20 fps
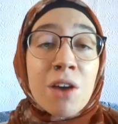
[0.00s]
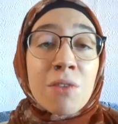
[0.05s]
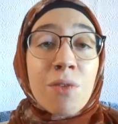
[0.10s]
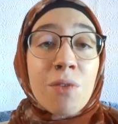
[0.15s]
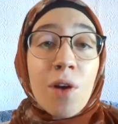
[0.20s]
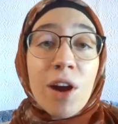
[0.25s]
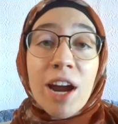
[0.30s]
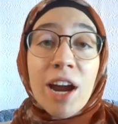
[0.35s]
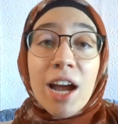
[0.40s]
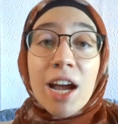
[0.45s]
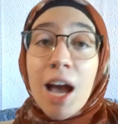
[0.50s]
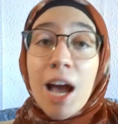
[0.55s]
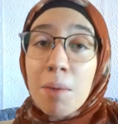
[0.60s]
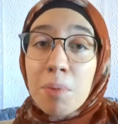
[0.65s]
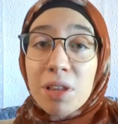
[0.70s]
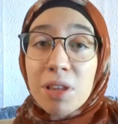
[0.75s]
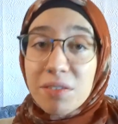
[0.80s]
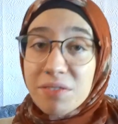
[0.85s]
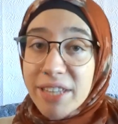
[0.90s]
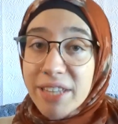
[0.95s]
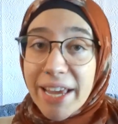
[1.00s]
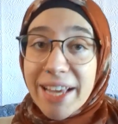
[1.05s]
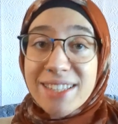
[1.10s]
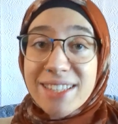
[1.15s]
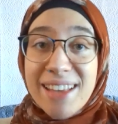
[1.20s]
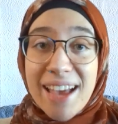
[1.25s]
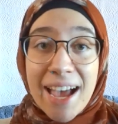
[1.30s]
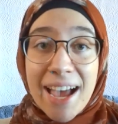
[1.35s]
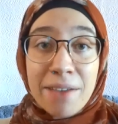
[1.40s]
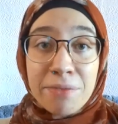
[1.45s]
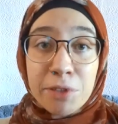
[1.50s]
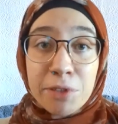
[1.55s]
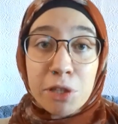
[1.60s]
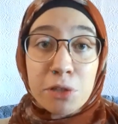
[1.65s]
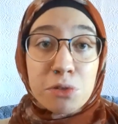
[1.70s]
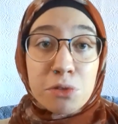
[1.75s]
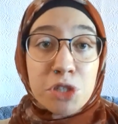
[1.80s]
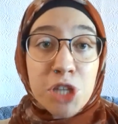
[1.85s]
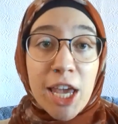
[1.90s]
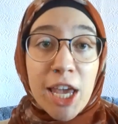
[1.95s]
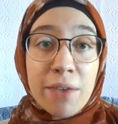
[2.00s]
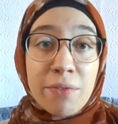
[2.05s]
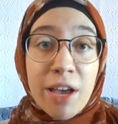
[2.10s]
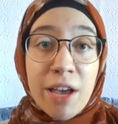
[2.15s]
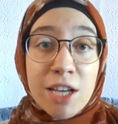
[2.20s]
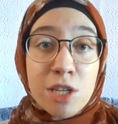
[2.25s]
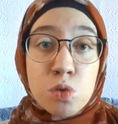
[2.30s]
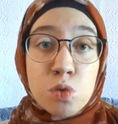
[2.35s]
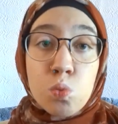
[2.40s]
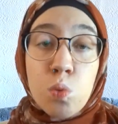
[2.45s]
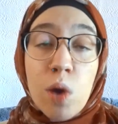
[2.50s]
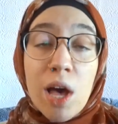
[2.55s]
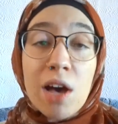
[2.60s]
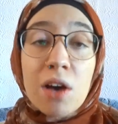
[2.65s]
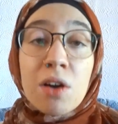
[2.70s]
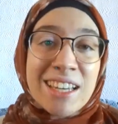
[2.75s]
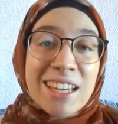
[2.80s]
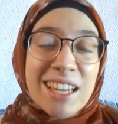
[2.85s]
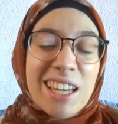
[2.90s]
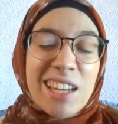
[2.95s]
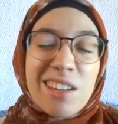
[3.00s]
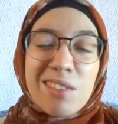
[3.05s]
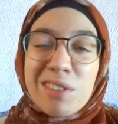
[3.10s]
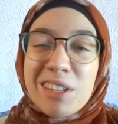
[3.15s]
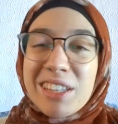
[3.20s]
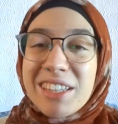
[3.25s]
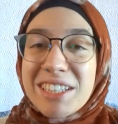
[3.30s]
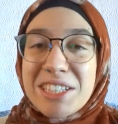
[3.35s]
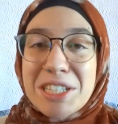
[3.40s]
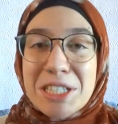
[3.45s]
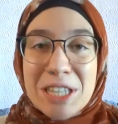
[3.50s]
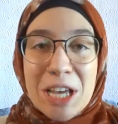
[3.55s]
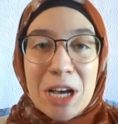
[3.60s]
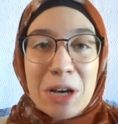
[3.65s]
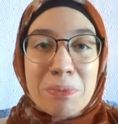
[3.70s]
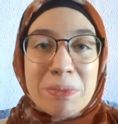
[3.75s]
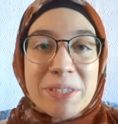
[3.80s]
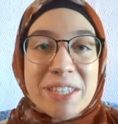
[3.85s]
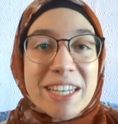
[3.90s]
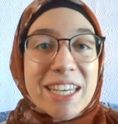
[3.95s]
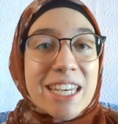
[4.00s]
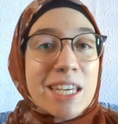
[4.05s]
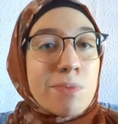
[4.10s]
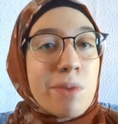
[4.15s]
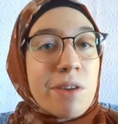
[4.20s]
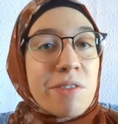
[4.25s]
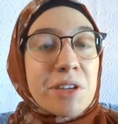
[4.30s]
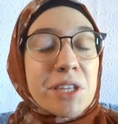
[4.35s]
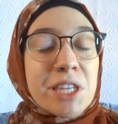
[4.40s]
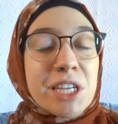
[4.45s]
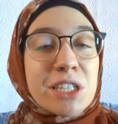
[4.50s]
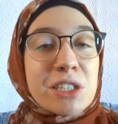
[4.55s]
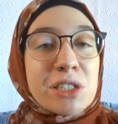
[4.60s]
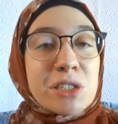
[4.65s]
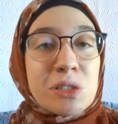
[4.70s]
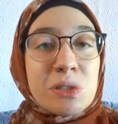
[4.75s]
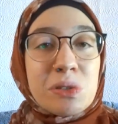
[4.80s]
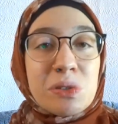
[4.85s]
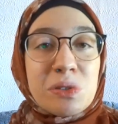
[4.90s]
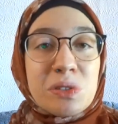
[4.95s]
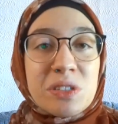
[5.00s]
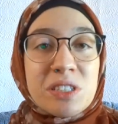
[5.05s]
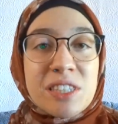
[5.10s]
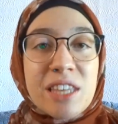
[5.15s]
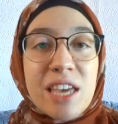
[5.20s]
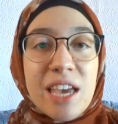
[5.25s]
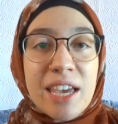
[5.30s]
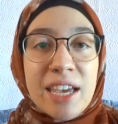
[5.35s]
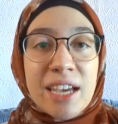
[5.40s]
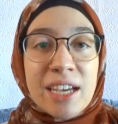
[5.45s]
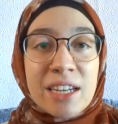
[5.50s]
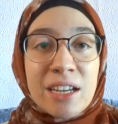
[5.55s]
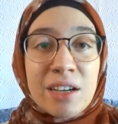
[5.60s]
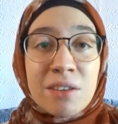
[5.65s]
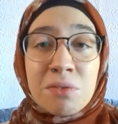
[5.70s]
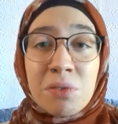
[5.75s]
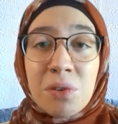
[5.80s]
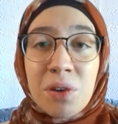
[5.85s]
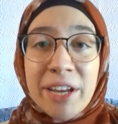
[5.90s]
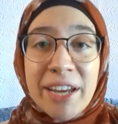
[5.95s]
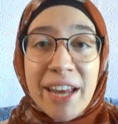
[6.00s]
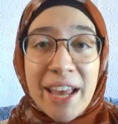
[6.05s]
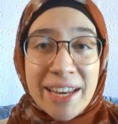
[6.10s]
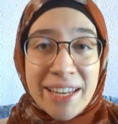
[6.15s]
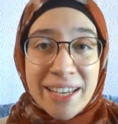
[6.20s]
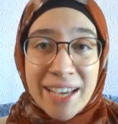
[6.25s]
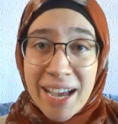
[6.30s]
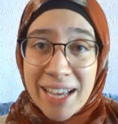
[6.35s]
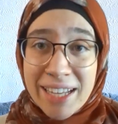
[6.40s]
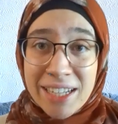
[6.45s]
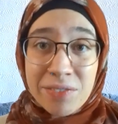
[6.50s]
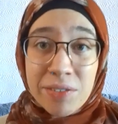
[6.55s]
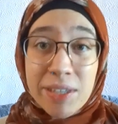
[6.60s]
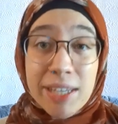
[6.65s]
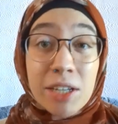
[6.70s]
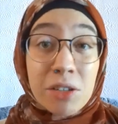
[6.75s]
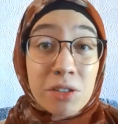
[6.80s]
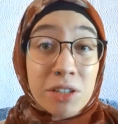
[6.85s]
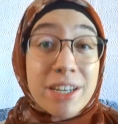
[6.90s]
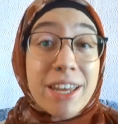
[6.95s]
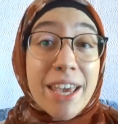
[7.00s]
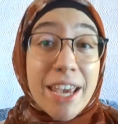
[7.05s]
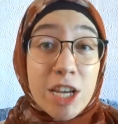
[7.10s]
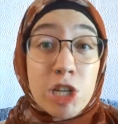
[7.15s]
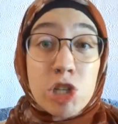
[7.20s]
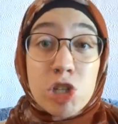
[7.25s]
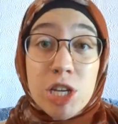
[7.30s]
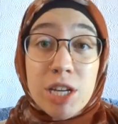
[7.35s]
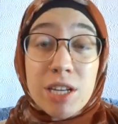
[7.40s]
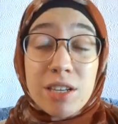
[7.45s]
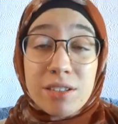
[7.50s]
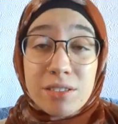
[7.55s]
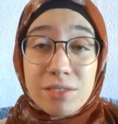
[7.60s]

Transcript: for a couple of days after you shave as well. It really just helps to keep everything soothed and avoid any kind of irritation.